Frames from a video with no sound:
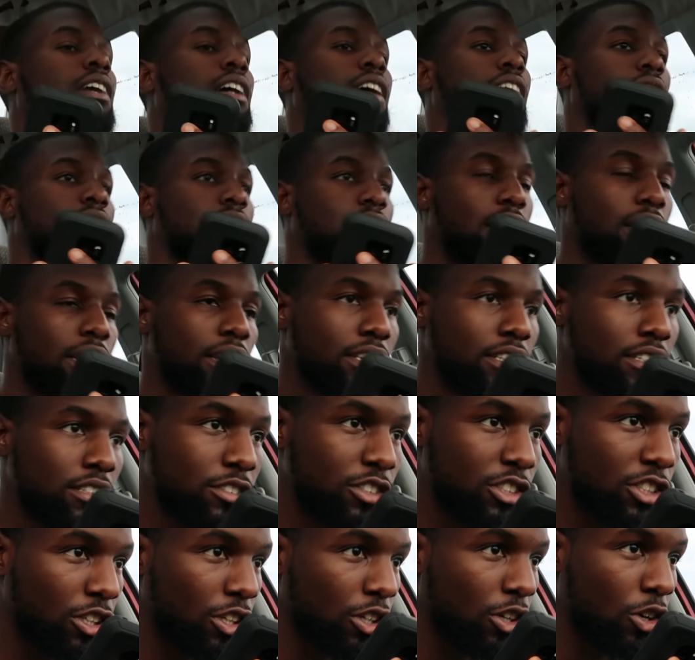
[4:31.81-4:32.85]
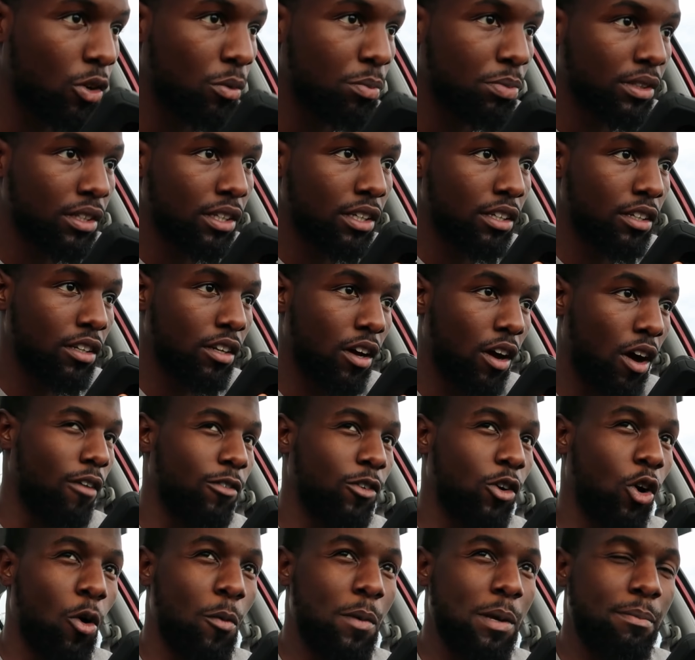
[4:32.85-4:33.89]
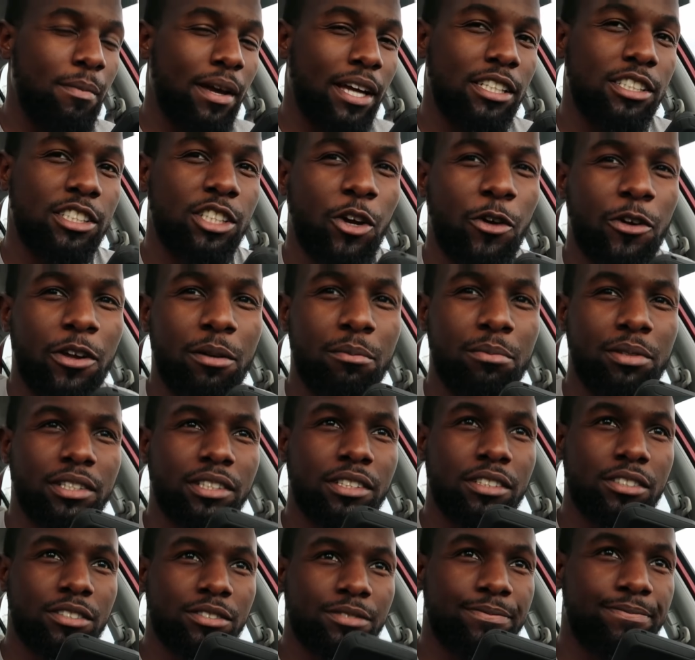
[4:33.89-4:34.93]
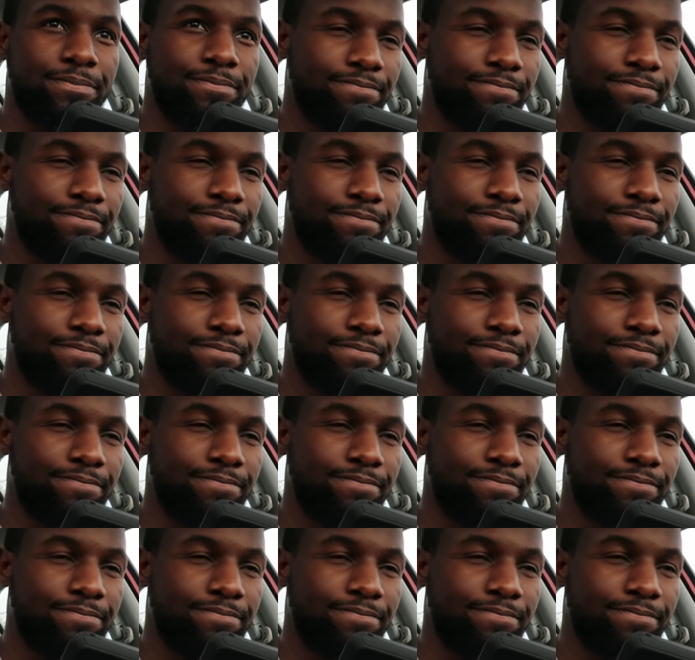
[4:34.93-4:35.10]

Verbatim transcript: uh, can I get a to-go plate of Gobi Manchurian, please?